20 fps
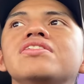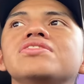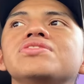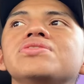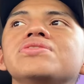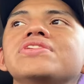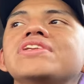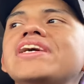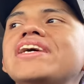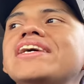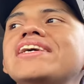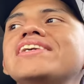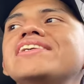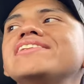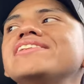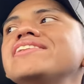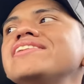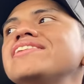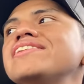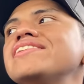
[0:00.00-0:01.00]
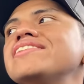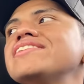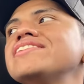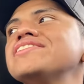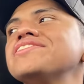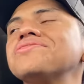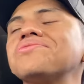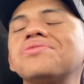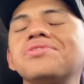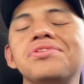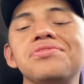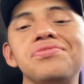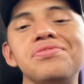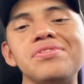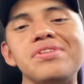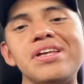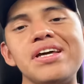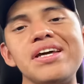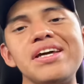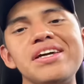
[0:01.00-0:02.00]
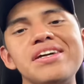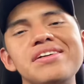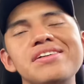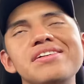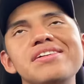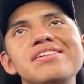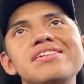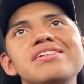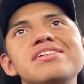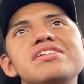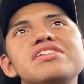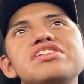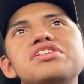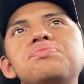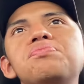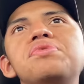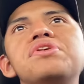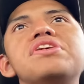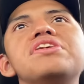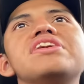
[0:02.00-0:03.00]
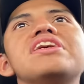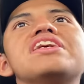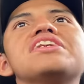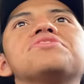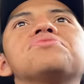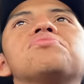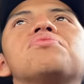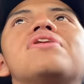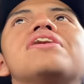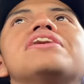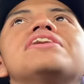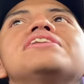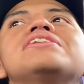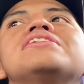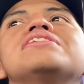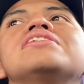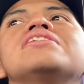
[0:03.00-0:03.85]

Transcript: Today, it's a wonderful day. It's paradise. Why?